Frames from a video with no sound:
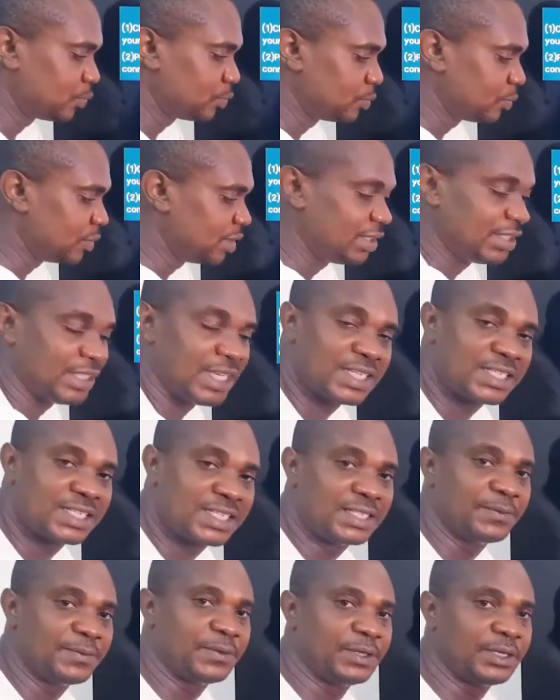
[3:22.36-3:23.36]

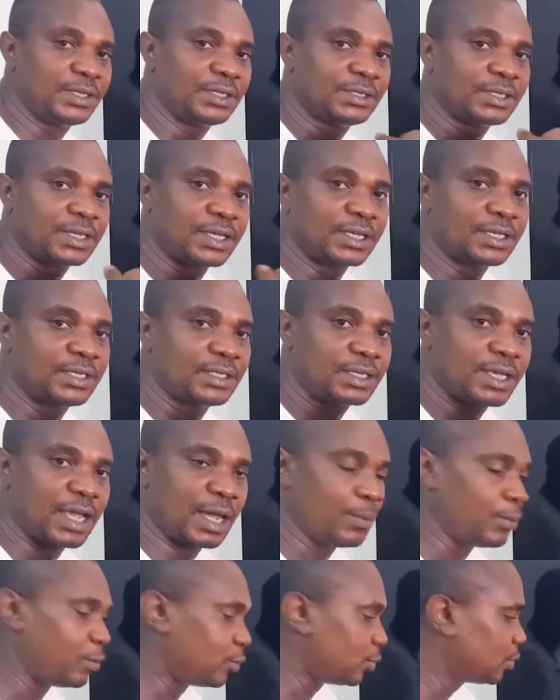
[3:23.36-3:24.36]
DSTV
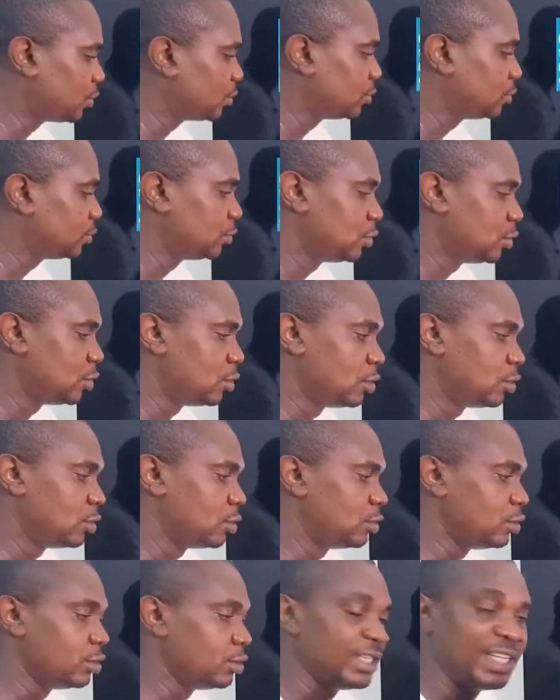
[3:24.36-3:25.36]
cable,
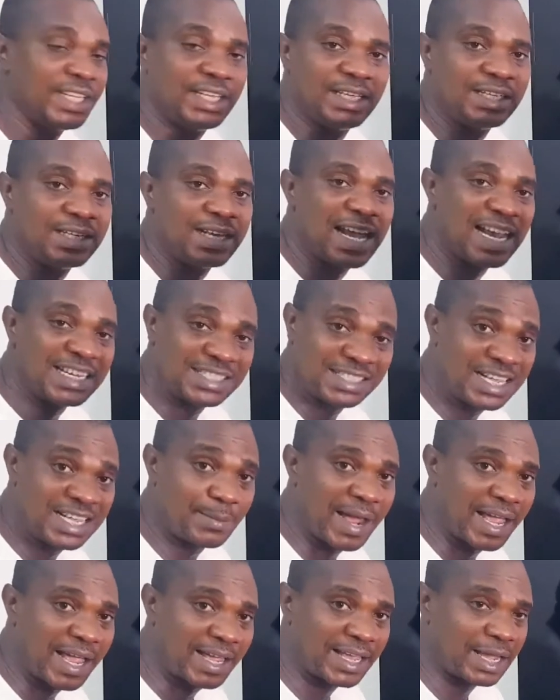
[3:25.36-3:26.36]
the
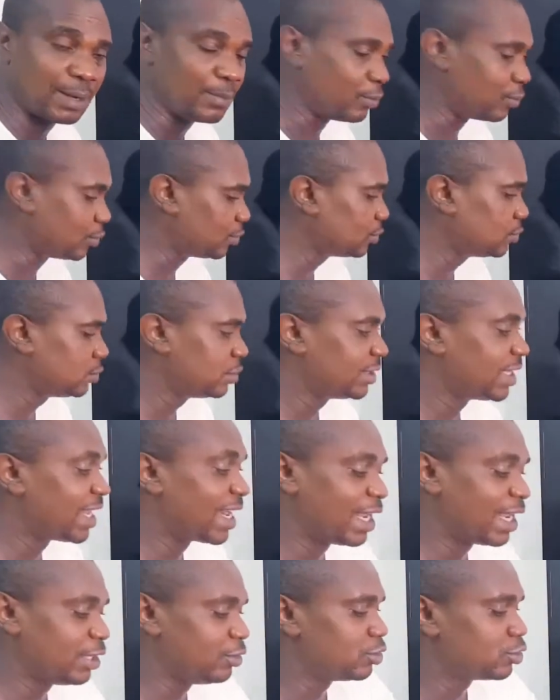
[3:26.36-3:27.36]
HDMI cable that I
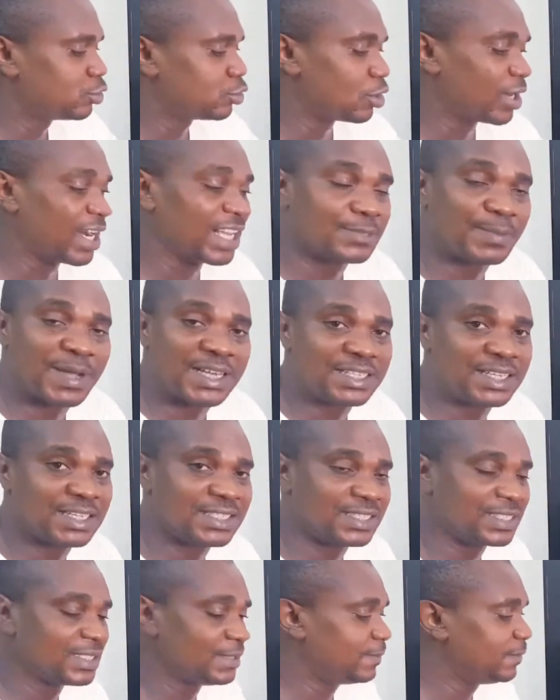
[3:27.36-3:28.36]
use to connect my
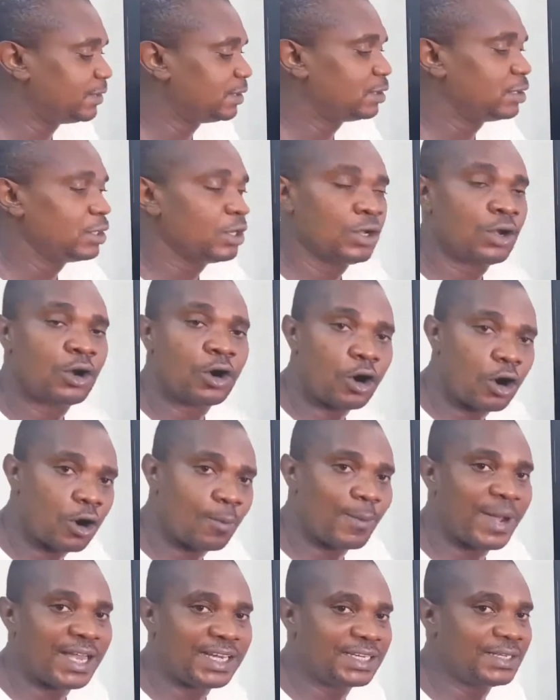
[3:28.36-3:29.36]
DSTV or my
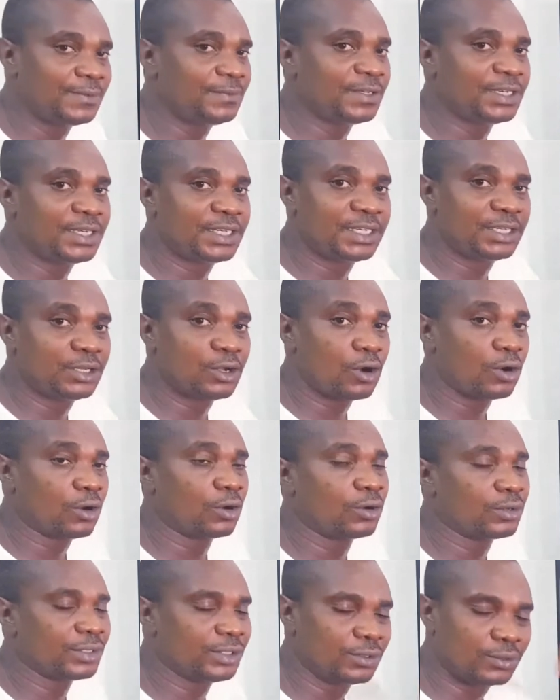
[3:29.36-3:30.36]
DVD, or
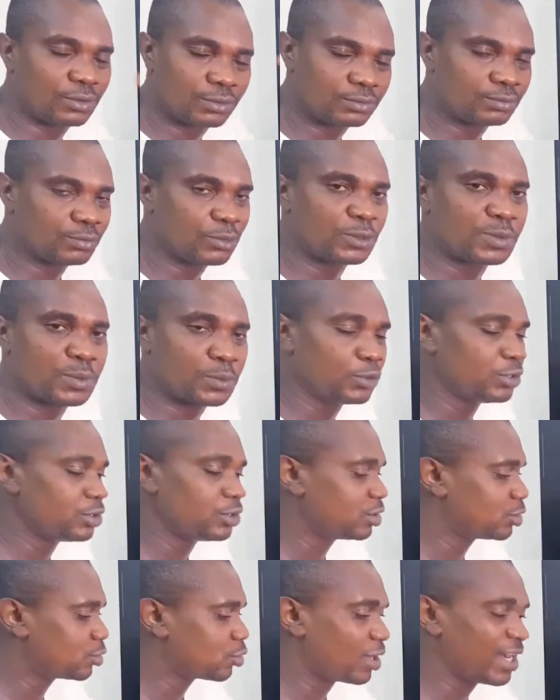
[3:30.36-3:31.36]
you know, most people use to
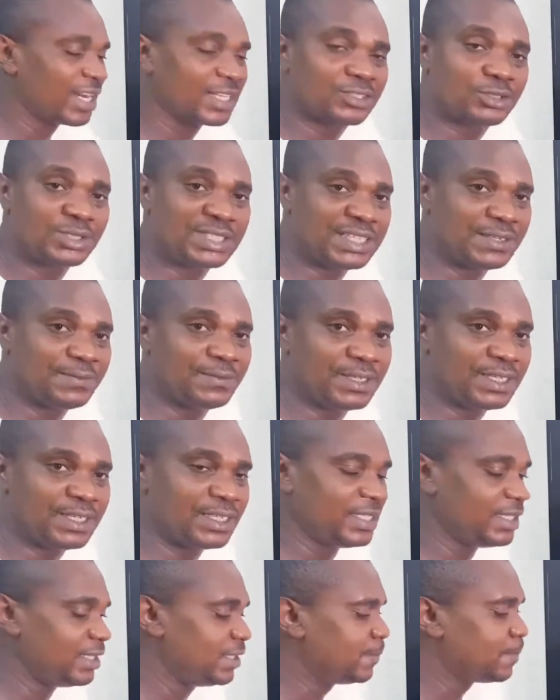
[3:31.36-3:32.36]
connect
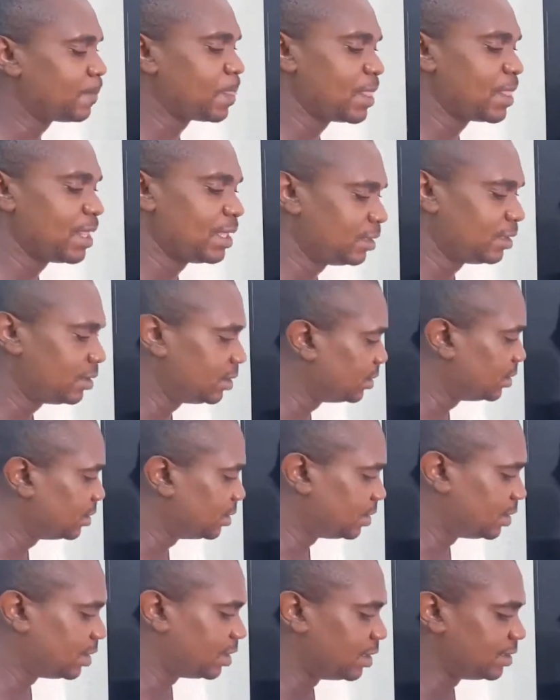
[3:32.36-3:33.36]
DVD,
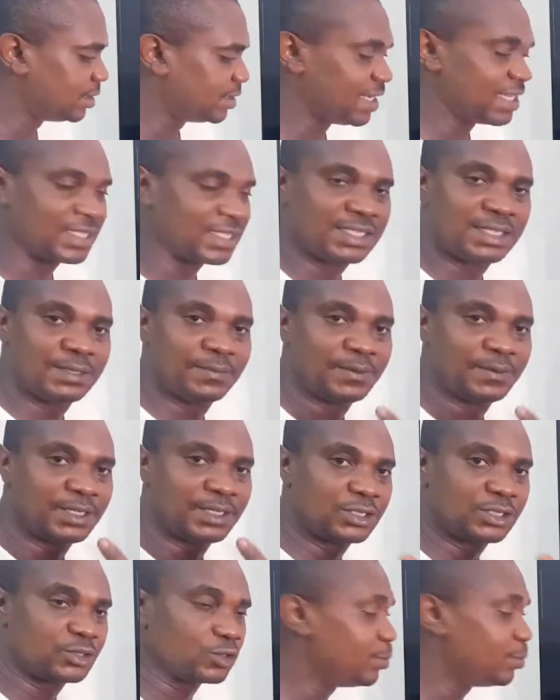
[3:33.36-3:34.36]
DSTV,
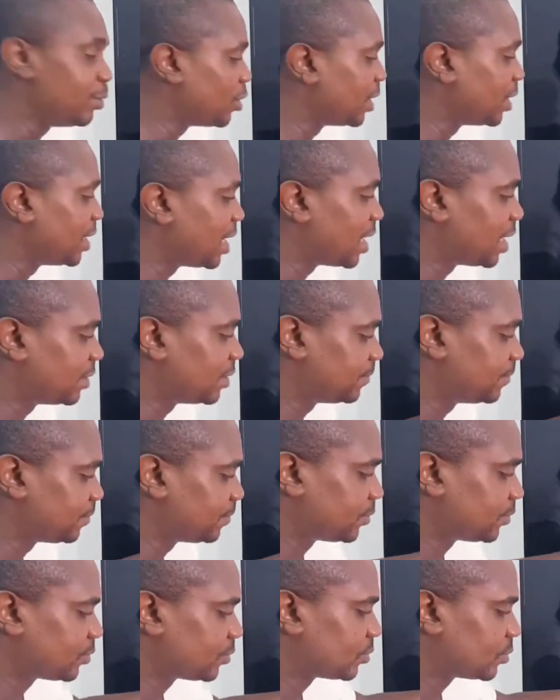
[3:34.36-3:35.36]
so many other
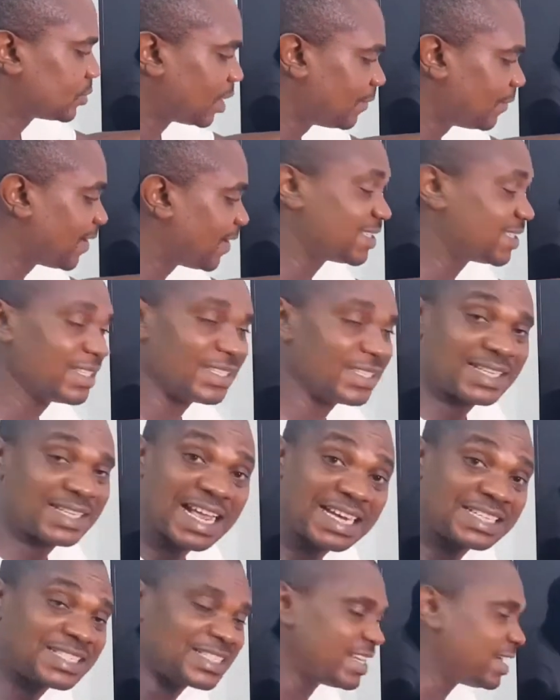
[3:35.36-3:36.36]
devices,
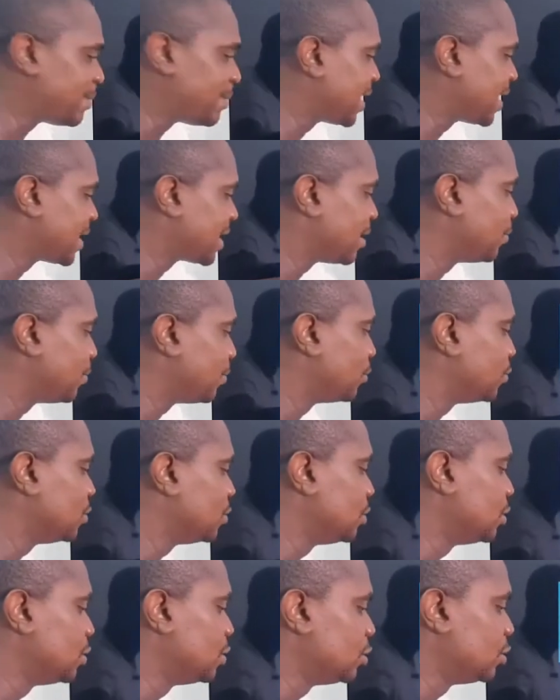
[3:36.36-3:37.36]
HDMI cable.
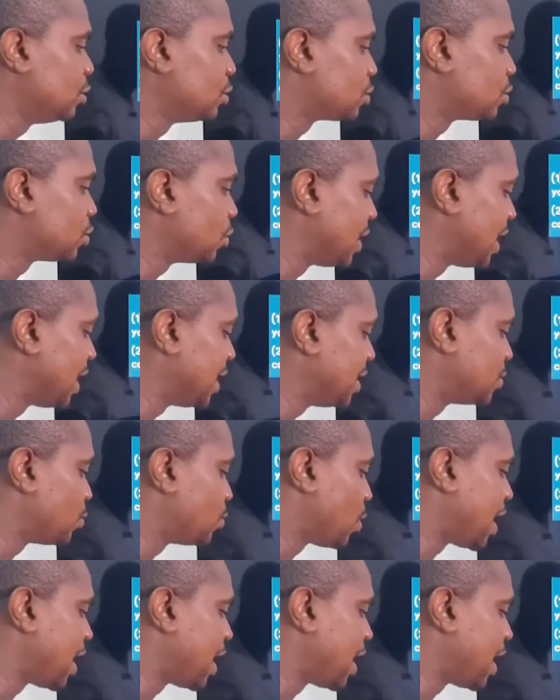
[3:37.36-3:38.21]
So that is what I